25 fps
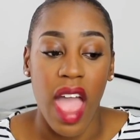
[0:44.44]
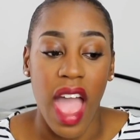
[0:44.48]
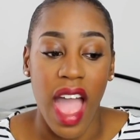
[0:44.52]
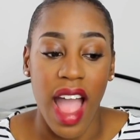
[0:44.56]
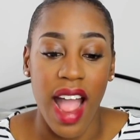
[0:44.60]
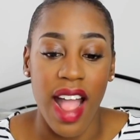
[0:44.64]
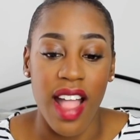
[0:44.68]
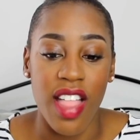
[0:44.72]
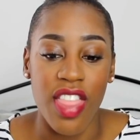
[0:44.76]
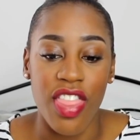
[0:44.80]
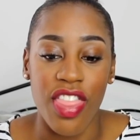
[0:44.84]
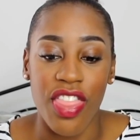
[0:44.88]

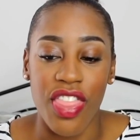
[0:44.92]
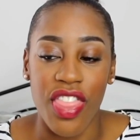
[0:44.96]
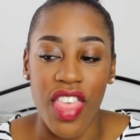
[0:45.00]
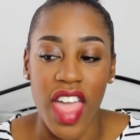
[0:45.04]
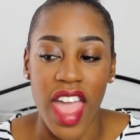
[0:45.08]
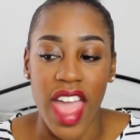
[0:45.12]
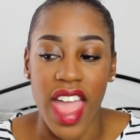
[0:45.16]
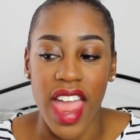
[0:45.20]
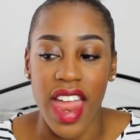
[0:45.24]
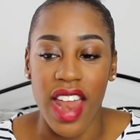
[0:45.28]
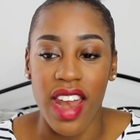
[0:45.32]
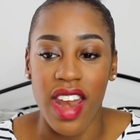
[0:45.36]
and
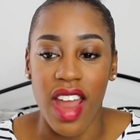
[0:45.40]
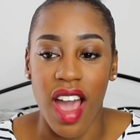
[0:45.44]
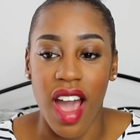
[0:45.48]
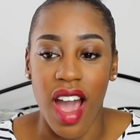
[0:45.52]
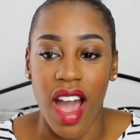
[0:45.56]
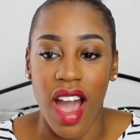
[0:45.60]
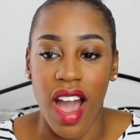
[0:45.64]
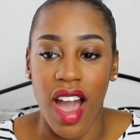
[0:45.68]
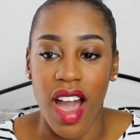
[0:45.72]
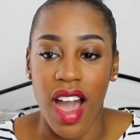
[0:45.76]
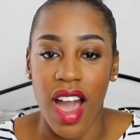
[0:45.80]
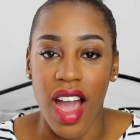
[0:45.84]
then
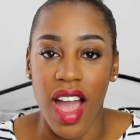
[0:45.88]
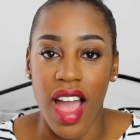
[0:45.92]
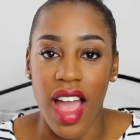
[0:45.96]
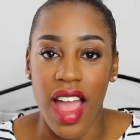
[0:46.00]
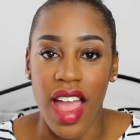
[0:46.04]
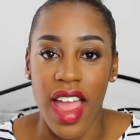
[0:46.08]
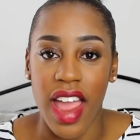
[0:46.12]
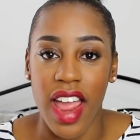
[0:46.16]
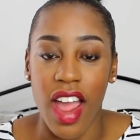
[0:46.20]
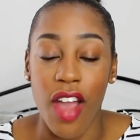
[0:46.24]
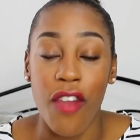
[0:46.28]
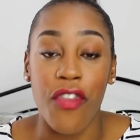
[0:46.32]

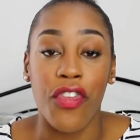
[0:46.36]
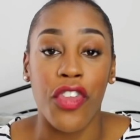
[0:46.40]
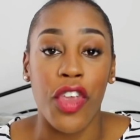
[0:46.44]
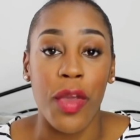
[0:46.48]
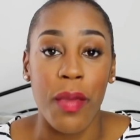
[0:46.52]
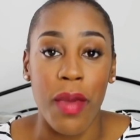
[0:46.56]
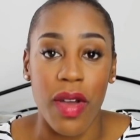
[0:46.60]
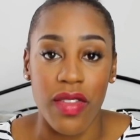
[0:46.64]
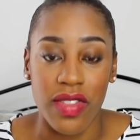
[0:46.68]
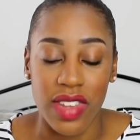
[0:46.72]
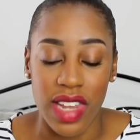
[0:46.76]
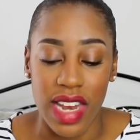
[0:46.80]
a
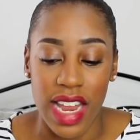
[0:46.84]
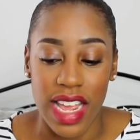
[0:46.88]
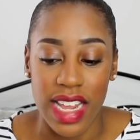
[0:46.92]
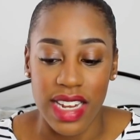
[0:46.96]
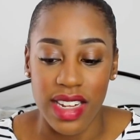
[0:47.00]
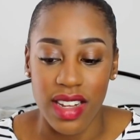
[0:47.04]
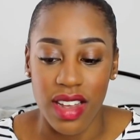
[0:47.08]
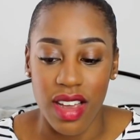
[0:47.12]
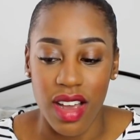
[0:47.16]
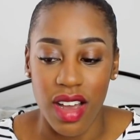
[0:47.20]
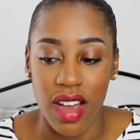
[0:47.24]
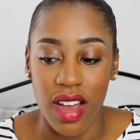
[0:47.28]
few months
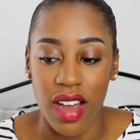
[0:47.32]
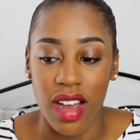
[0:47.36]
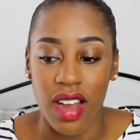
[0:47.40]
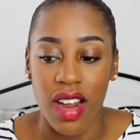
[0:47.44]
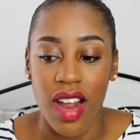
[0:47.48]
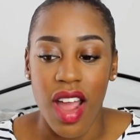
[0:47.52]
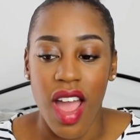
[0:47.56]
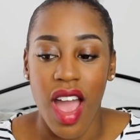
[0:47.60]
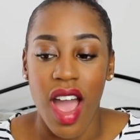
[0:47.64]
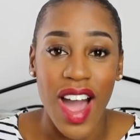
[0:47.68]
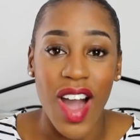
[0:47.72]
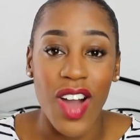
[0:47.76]
later, I
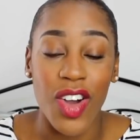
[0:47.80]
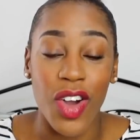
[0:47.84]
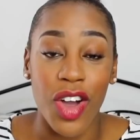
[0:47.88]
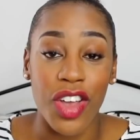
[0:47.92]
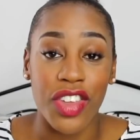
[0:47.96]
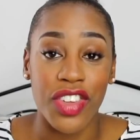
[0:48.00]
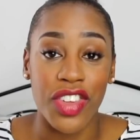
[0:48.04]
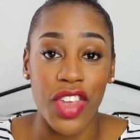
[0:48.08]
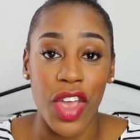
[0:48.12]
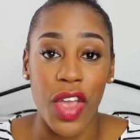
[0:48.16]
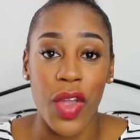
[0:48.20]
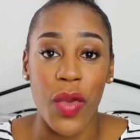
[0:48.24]

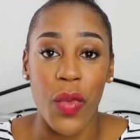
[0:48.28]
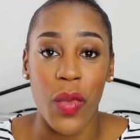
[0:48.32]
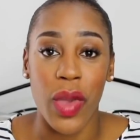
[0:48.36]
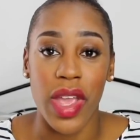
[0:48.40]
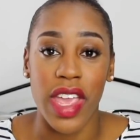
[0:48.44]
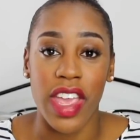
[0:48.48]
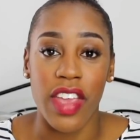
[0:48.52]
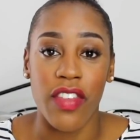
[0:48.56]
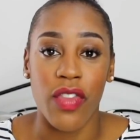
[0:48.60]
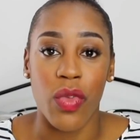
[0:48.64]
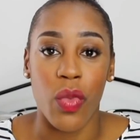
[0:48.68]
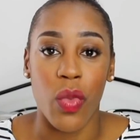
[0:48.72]
got a sewing
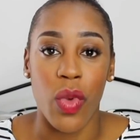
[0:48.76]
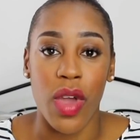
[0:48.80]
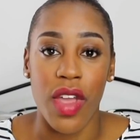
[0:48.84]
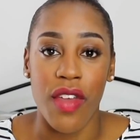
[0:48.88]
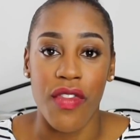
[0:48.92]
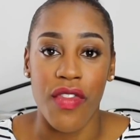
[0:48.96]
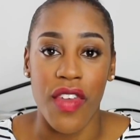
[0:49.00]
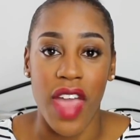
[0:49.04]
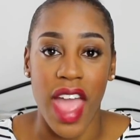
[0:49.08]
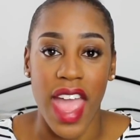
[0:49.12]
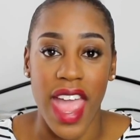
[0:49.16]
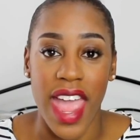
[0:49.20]
weave
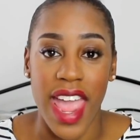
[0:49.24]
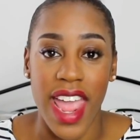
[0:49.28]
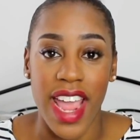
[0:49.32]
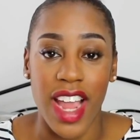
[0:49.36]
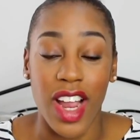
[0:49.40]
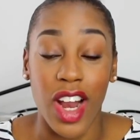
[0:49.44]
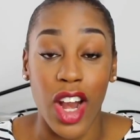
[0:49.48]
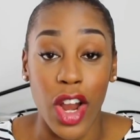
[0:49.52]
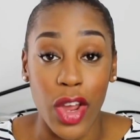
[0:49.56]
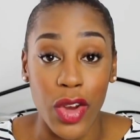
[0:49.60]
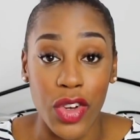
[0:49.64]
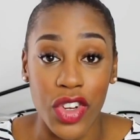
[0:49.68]
with a
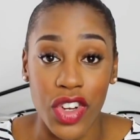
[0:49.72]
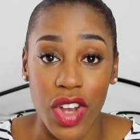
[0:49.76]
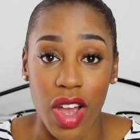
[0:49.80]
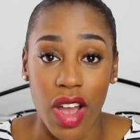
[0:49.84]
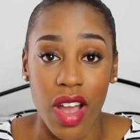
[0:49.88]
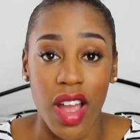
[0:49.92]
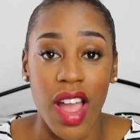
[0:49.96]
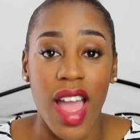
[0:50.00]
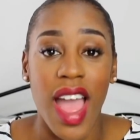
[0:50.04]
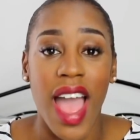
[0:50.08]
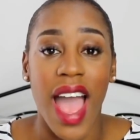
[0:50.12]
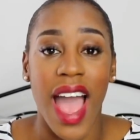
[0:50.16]

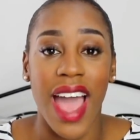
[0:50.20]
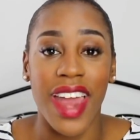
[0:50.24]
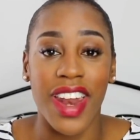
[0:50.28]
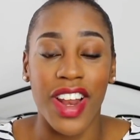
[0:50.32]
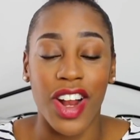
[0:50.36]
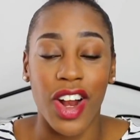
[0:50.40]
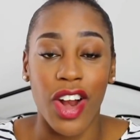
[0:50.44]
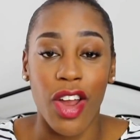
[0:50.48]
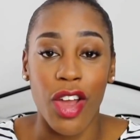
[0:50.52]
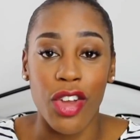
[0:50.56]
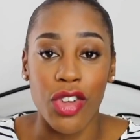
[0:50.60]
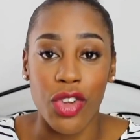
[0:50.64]
closure, and
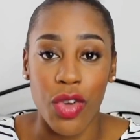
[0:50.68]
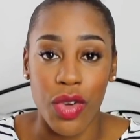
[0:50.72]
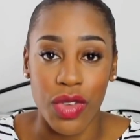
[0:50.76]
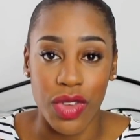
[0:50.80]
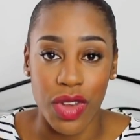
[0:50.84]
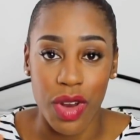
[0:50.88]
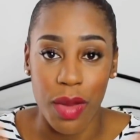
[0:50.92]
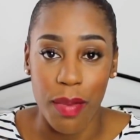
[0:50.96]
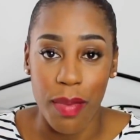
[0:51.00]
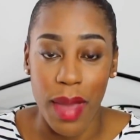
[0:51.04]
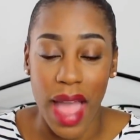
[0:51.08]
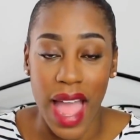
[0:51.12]
the closure was
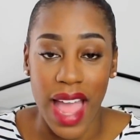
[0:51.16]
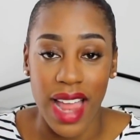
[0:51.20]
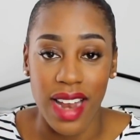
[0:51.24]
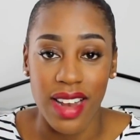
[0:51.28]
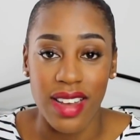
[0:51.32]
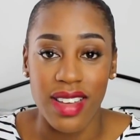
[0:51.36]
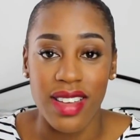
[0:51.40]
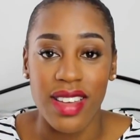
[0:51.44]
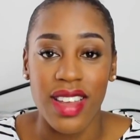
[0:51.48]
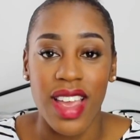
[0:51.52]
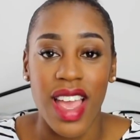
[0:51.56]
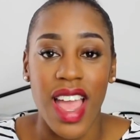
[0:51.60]
on a
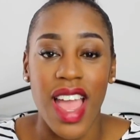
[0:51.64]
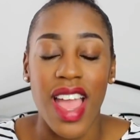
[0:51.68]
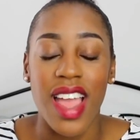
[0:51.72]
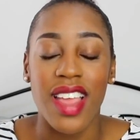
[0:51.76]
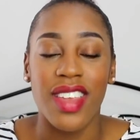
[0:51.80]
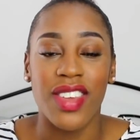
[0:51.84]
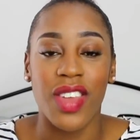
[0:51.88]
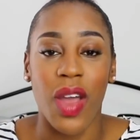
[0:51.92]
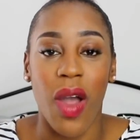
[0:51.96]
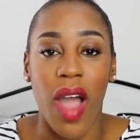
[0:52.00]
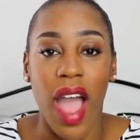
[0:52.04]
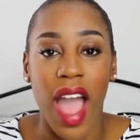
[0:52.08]
band.
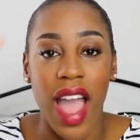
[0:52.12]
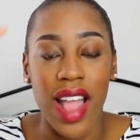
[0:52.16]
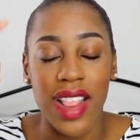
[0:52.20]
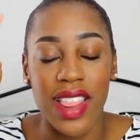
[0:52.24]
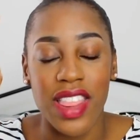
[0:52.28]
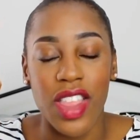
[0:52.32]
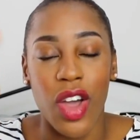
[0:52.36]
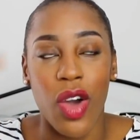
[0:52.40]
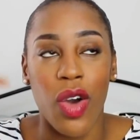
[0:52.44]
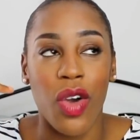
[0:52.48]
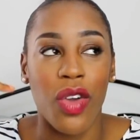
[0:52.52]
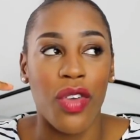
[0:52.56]
So I
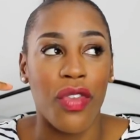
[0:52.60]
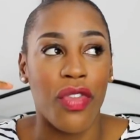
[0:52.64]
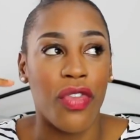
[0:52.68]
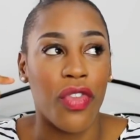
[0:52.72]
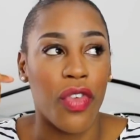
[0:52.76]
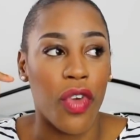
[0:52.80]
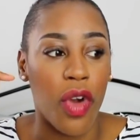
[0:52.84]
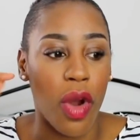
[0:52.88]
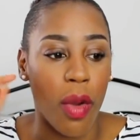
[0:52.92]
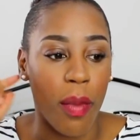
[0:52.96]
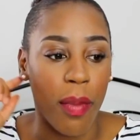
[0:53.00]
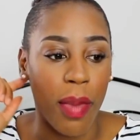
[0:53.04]
had that on
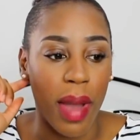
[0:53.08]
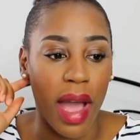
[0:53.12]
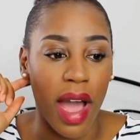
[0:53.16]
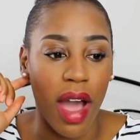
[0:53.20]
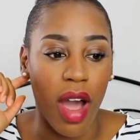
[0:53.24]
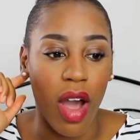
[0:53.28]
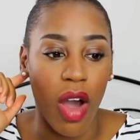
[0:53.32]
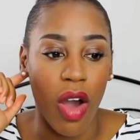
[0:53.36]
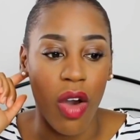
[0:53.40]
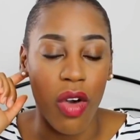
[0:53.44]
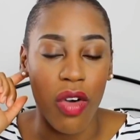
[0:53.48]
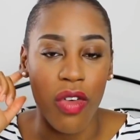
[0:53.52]
for
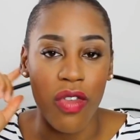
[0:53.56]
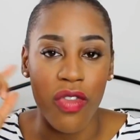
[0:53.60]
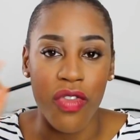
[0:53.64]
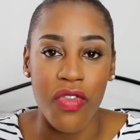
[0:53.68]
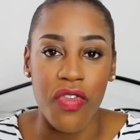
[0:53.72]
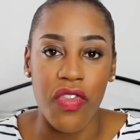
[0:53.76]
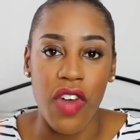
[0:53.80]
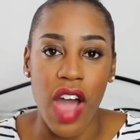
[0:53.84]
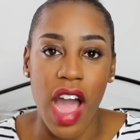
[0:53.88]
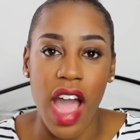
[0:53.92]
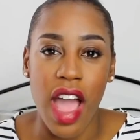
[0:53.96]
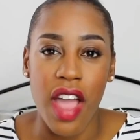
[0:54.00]
about
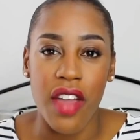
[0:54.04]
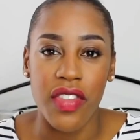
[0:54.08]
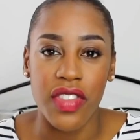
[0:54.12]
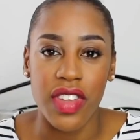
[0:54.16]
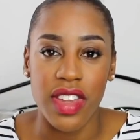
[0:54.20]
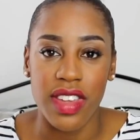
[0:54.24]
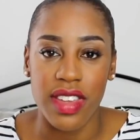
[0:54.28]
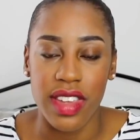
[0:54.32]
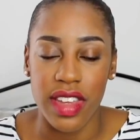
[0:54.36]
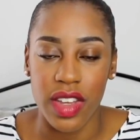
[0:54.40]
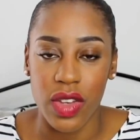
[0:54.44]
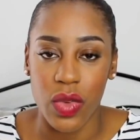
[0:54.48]
5
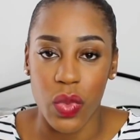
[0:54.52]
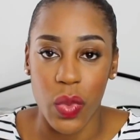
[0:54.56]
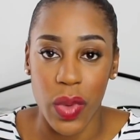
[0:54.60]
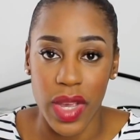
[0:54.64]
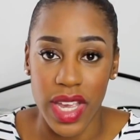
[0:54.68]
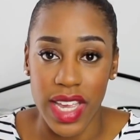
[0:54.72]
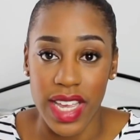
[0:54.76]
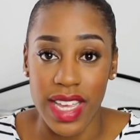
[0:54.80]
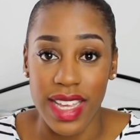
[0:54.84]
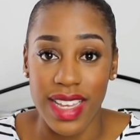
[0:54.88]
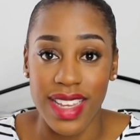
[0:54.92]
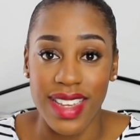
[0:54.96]
to 6
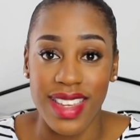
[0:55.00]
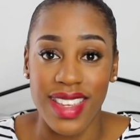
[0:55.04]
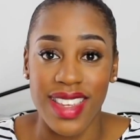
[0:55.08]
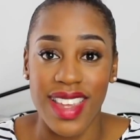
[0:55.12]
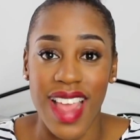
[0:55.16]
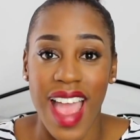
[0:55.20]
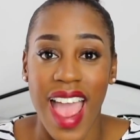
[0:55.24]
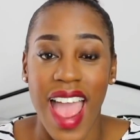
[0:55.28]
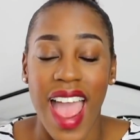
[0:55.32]
weeks.